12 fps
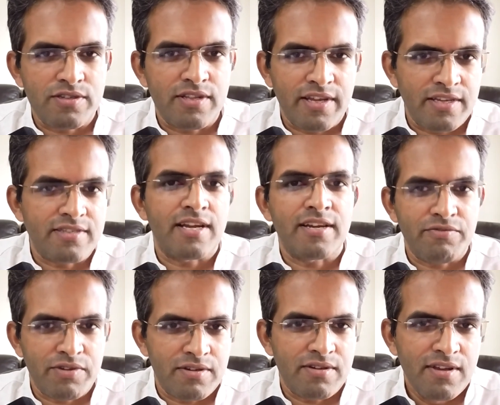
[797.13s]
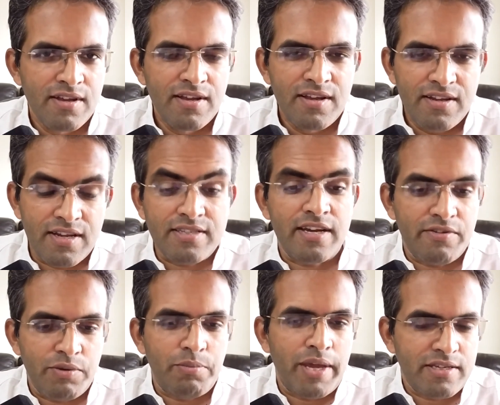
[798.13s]
Like, does that even
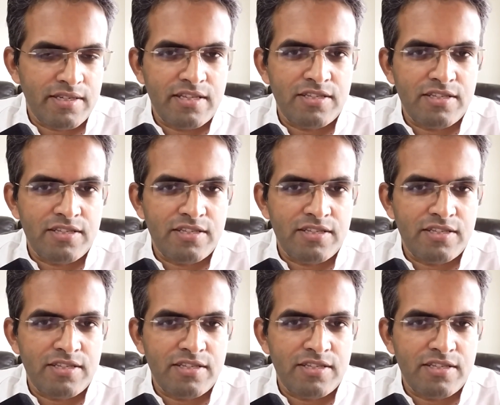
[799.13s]
make sense